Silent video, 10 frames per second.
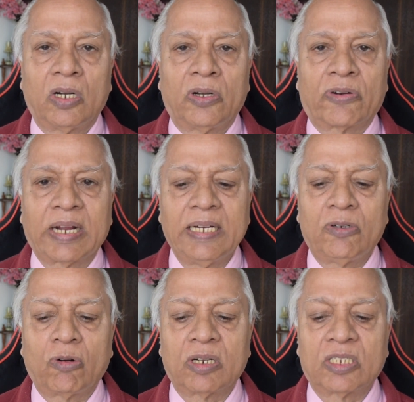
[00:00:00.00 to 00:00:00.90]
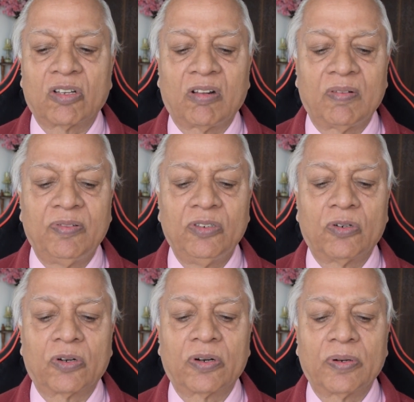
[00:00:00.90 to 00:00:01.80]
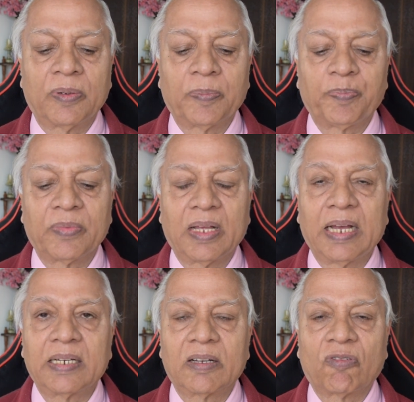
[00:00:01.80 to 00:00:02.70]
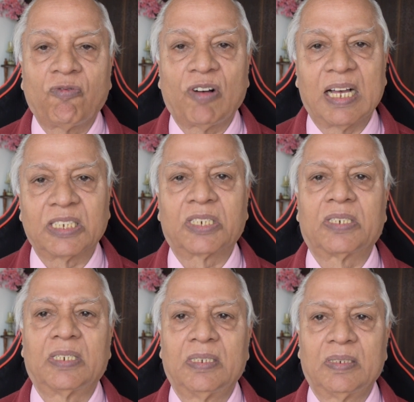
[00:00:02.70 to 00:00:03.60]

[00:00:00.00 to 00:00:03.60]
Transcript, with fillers: Try to resolve your anger fast.